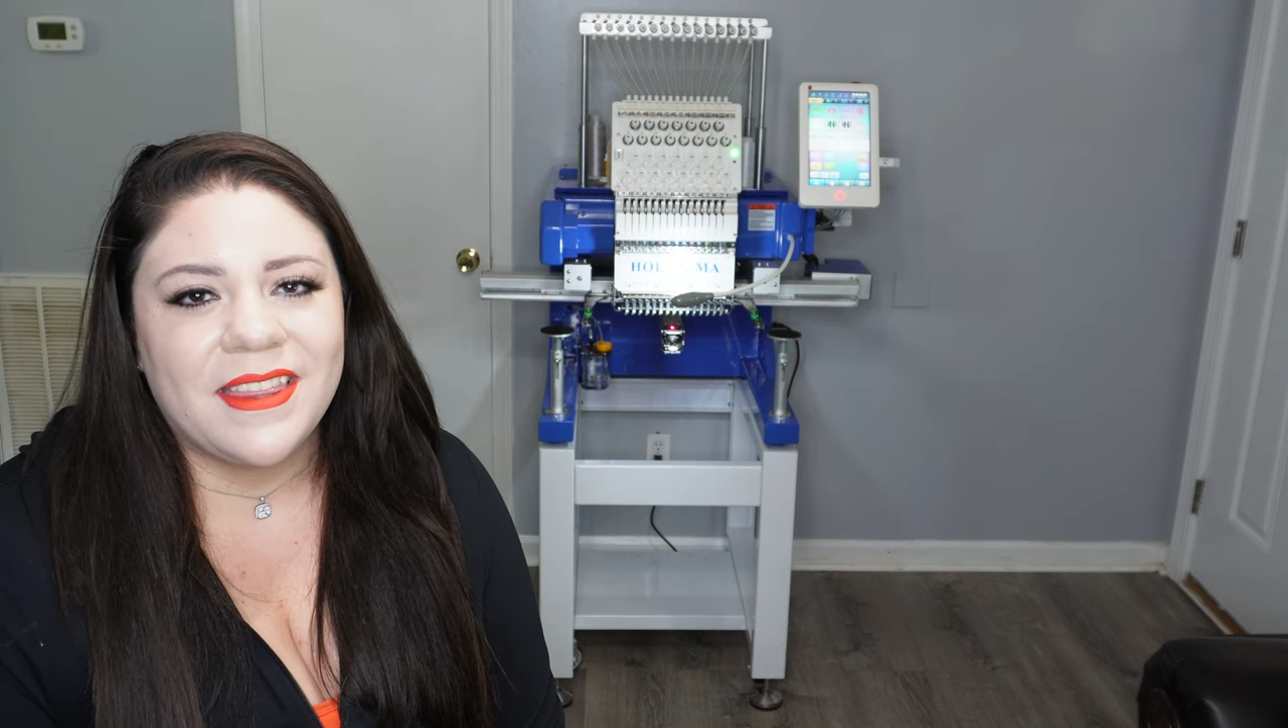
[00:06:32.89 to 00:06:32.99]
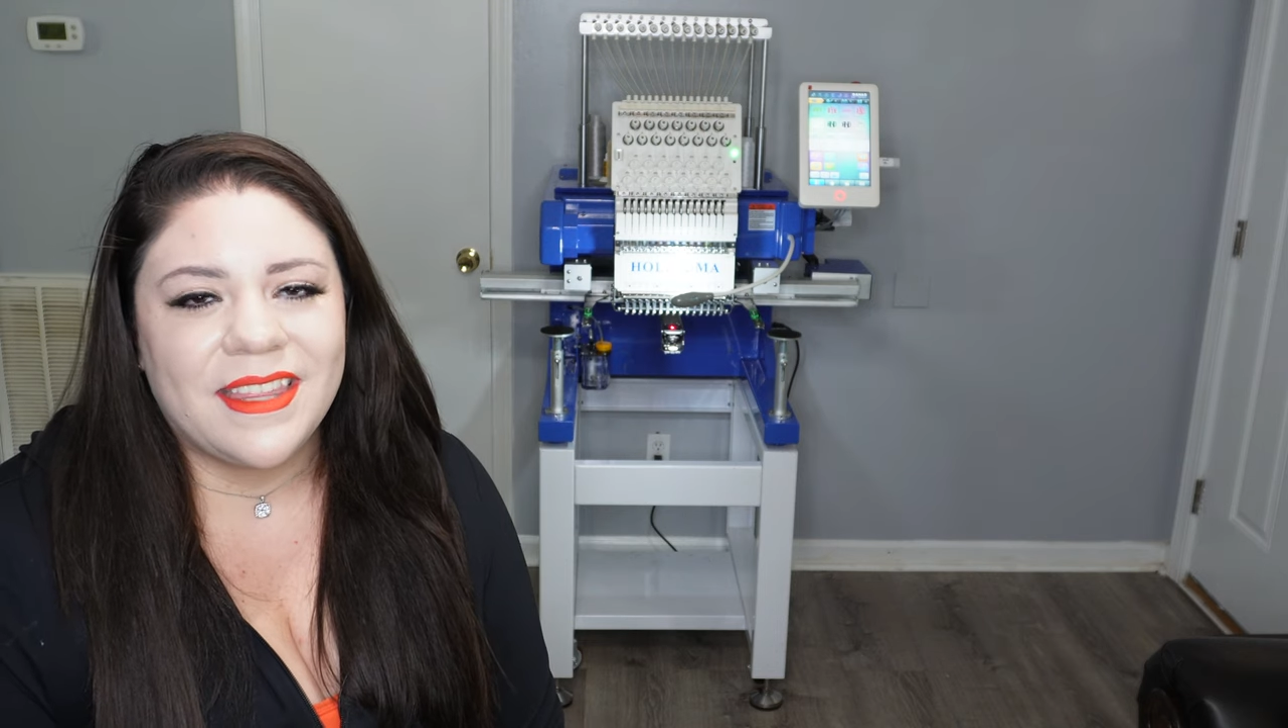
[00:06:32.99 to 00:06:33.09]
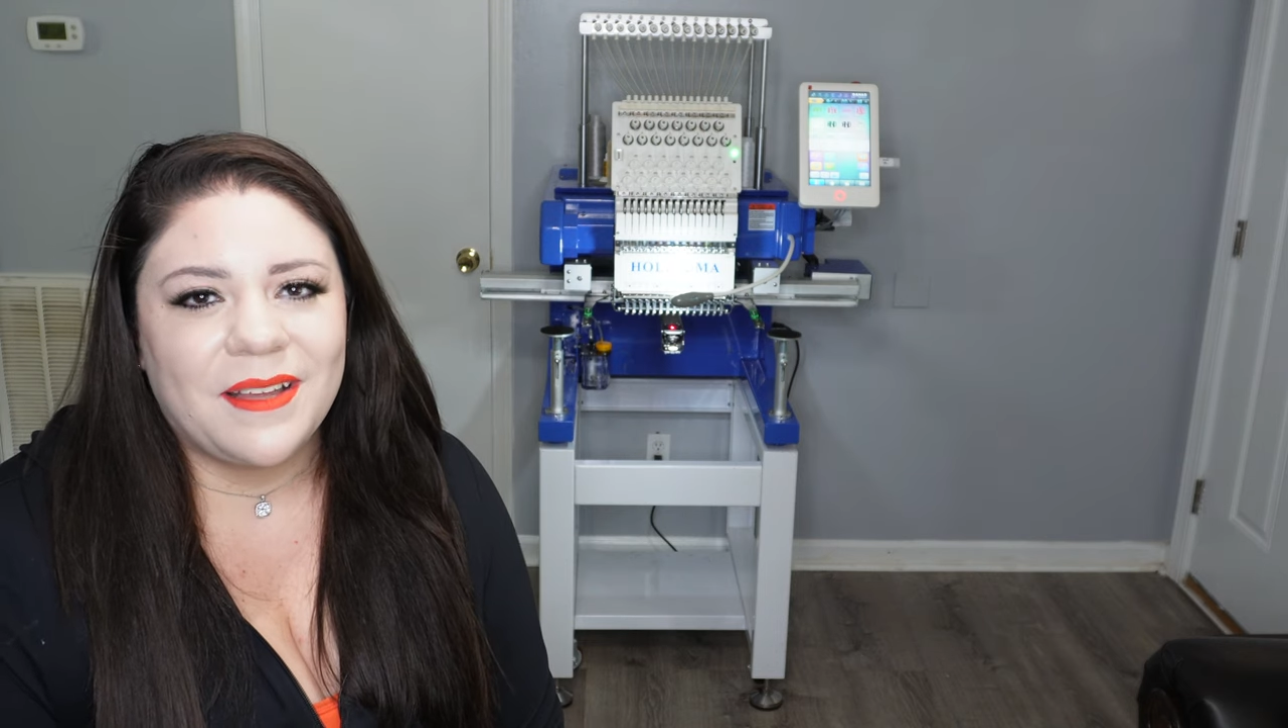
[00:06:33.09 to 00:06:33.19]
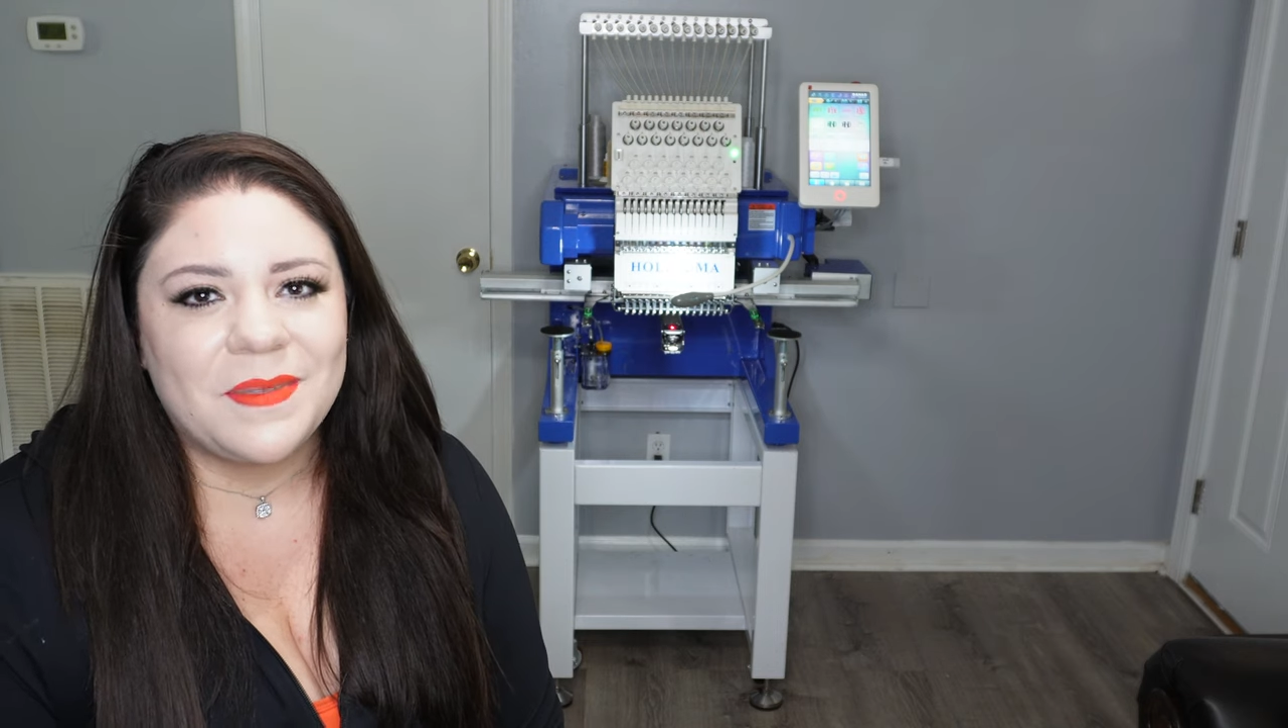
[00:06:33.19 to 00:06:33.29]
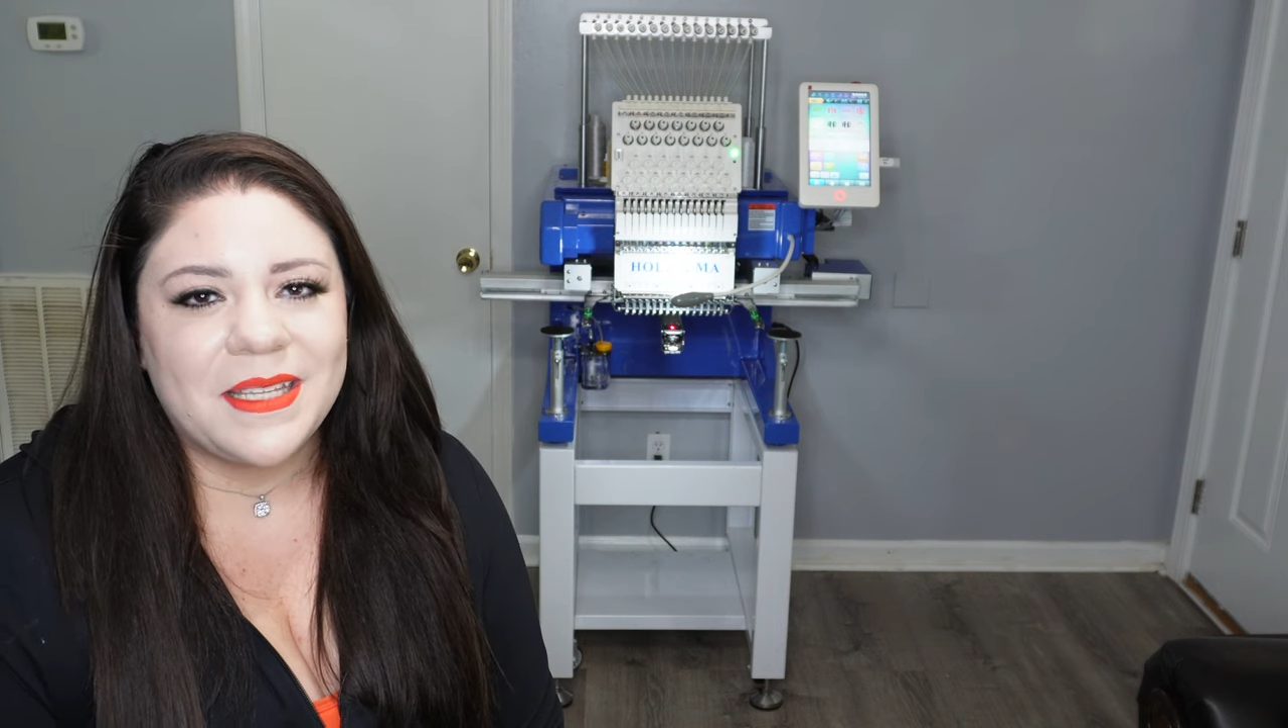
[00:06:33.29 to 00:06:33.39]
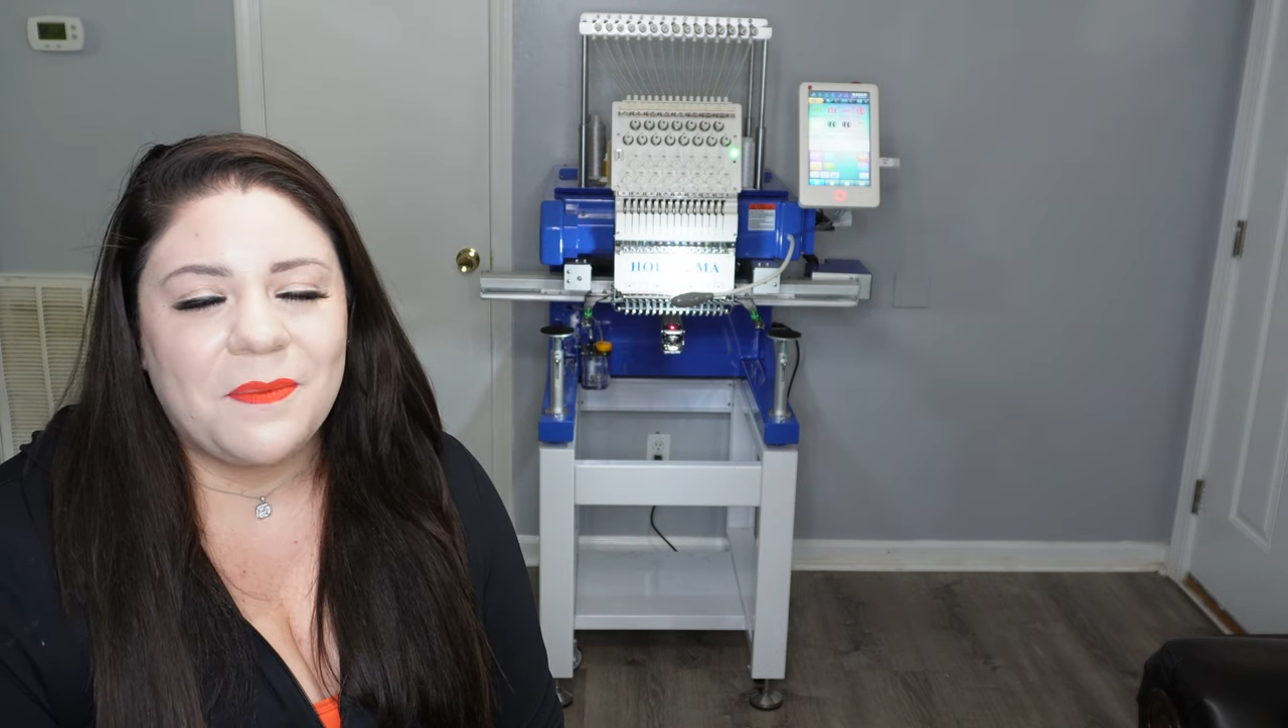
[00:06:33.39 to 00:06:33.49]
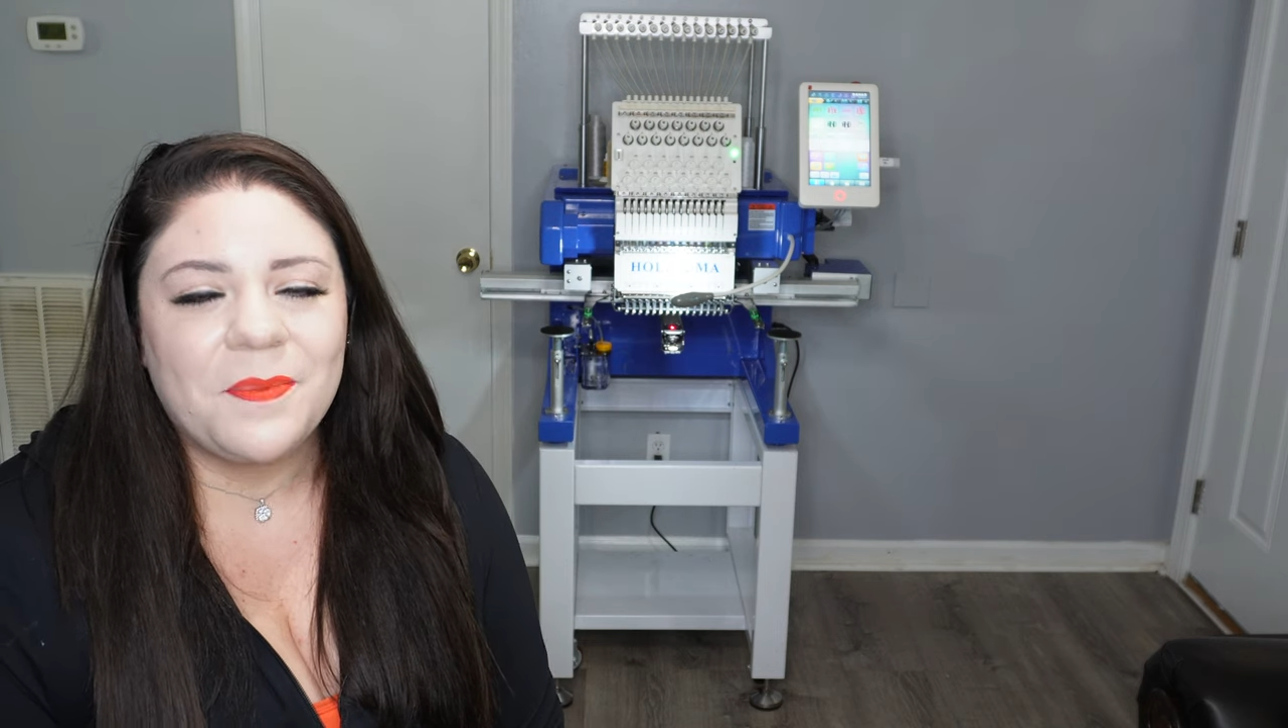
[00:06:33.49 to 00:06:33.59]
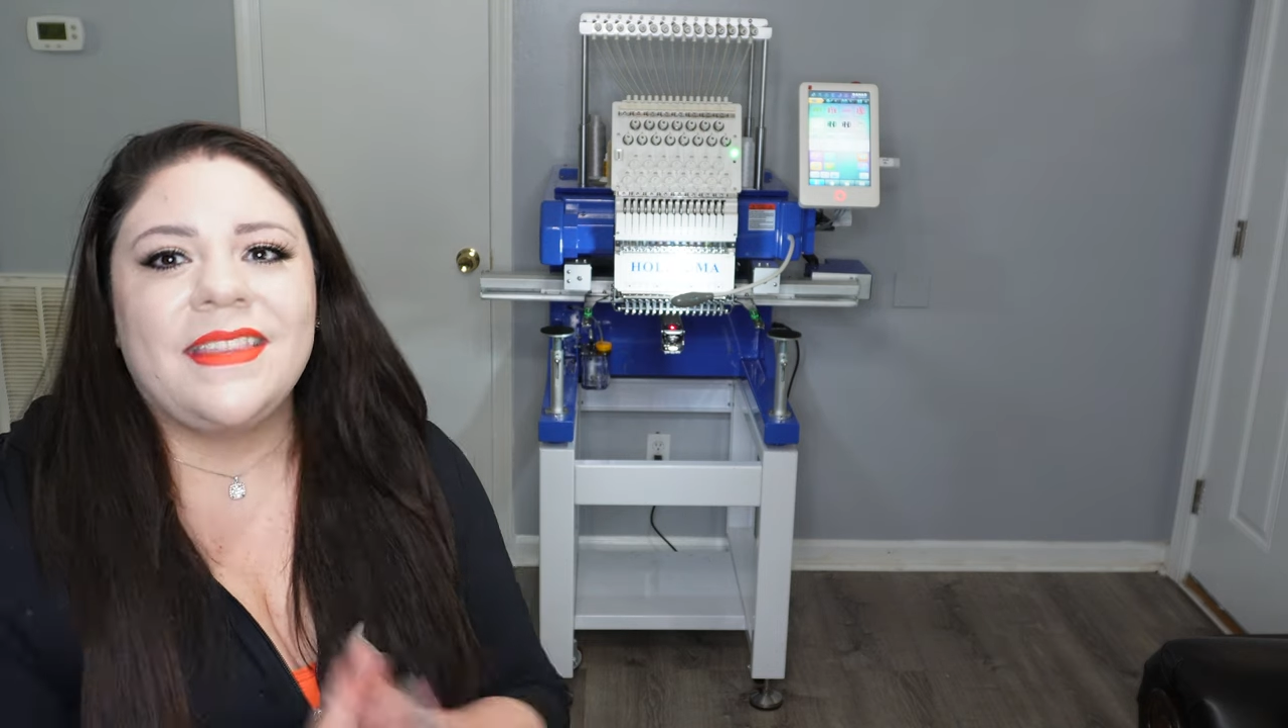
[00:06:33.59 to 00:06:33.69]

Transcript: a thumbs up.